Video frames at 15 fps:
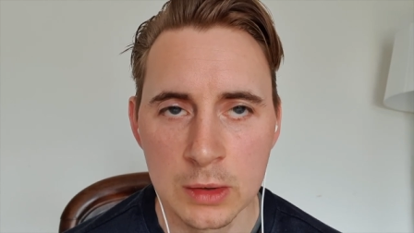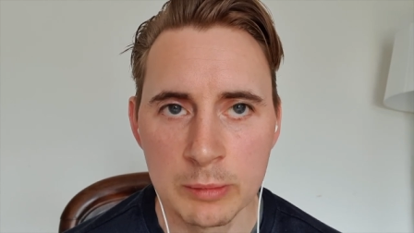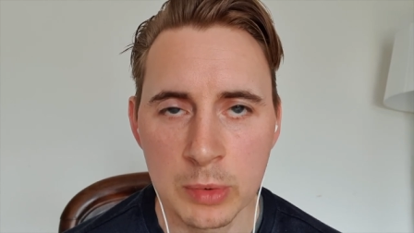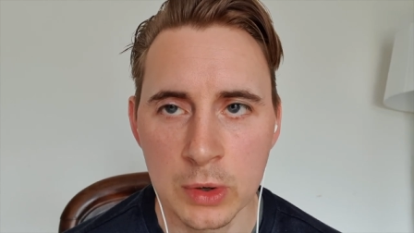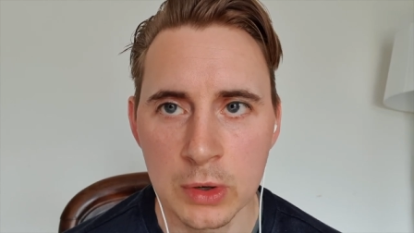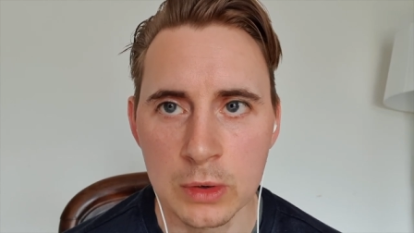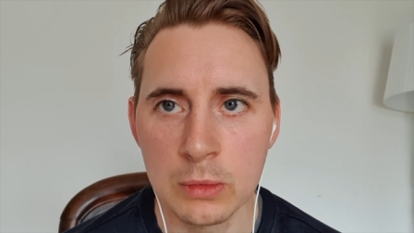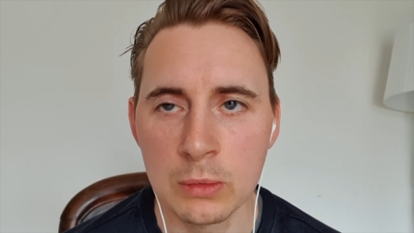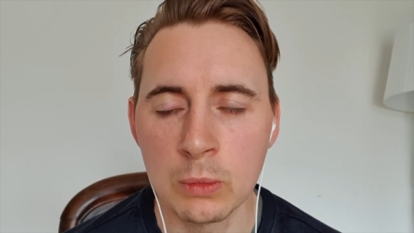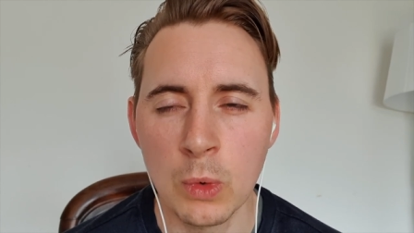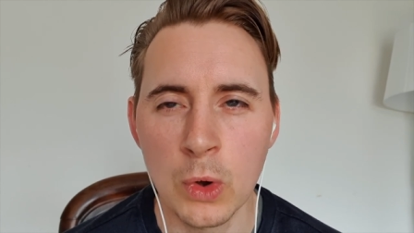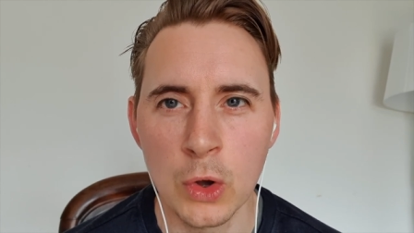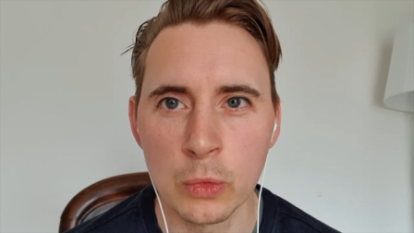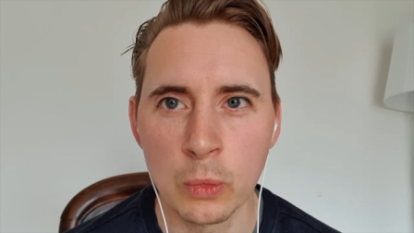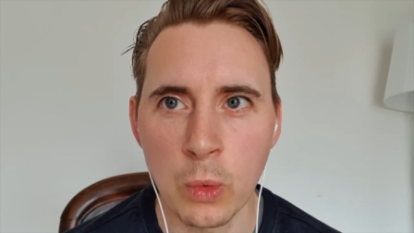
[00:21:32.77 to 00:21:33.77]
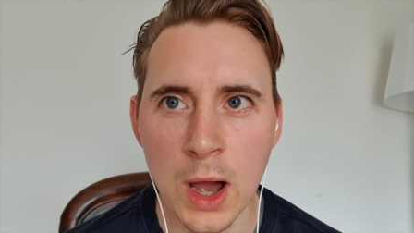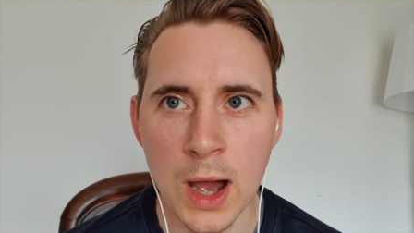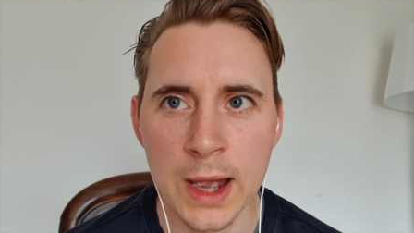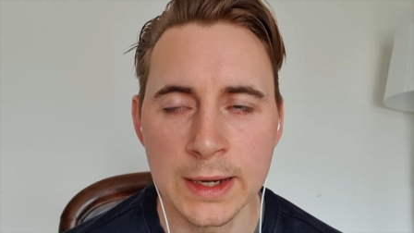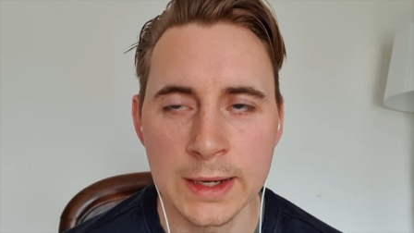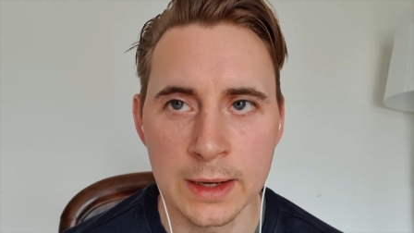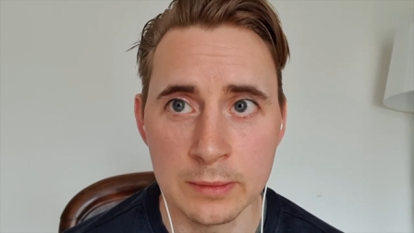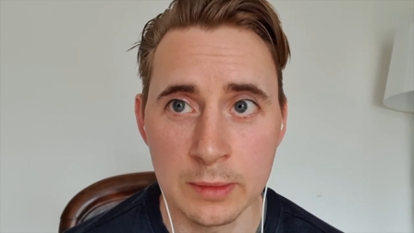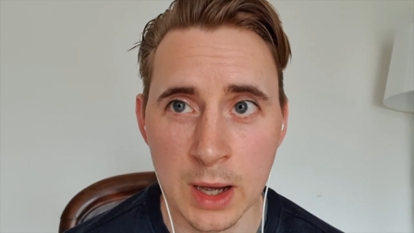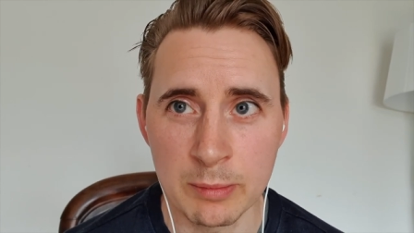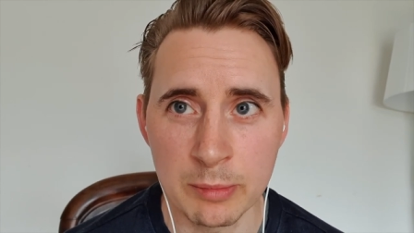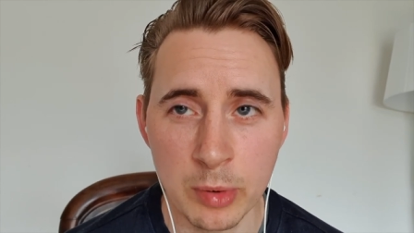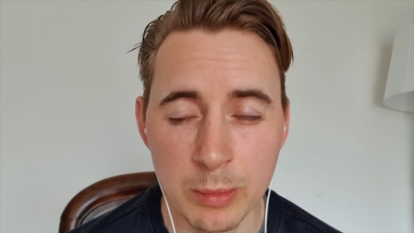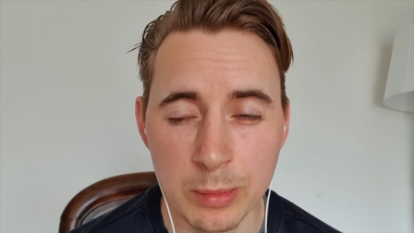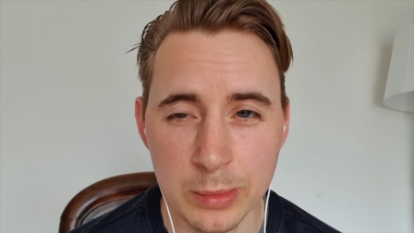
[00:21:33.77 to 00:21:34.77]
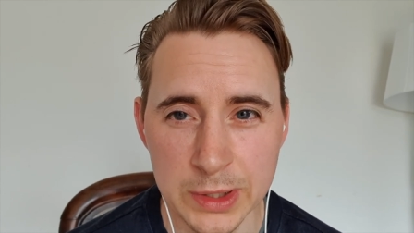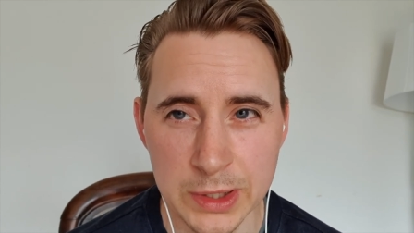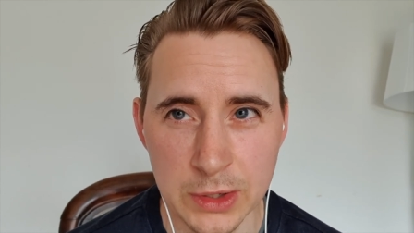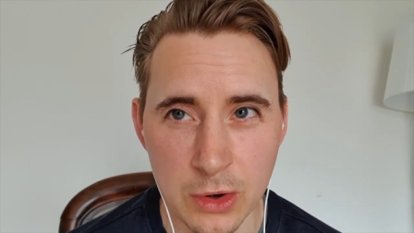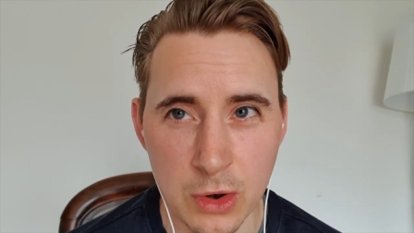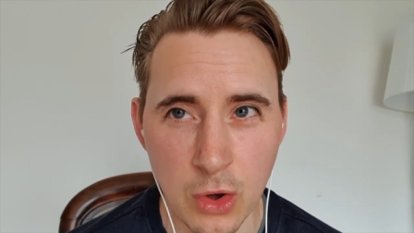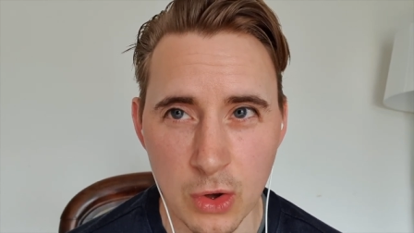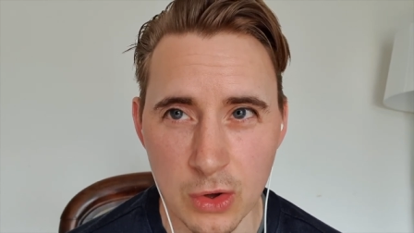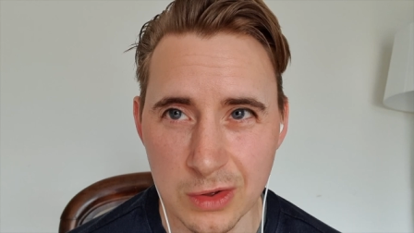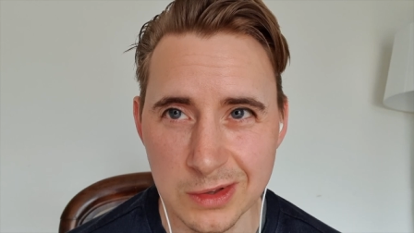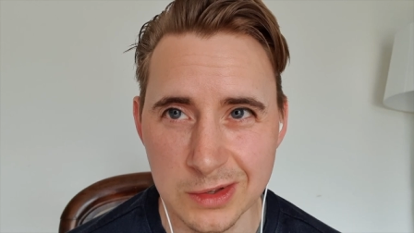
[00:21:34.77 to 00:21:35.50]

but worldwide. And I'm probably not